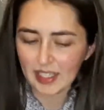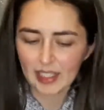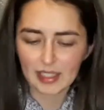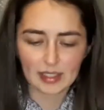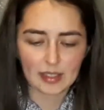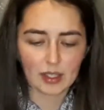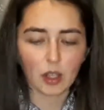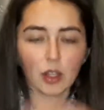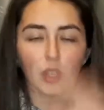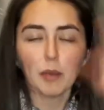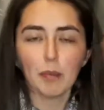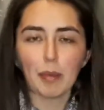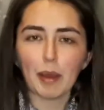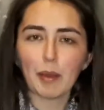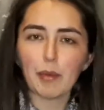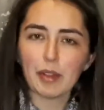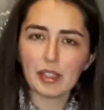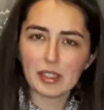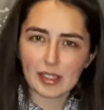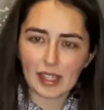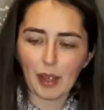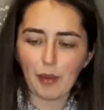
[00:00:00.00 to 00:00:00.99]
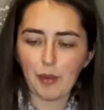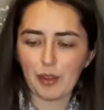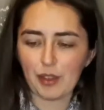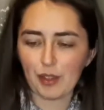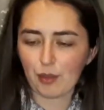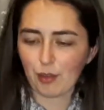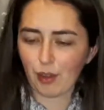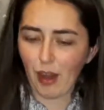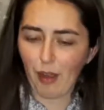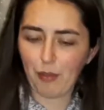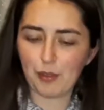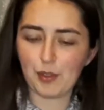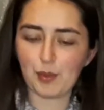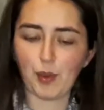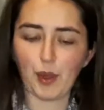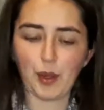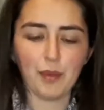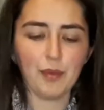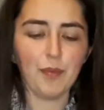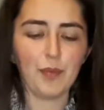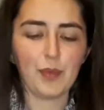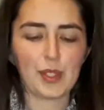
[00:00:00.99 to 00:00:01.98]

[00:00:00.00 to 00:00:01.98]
So, but we'll start with the crafts one.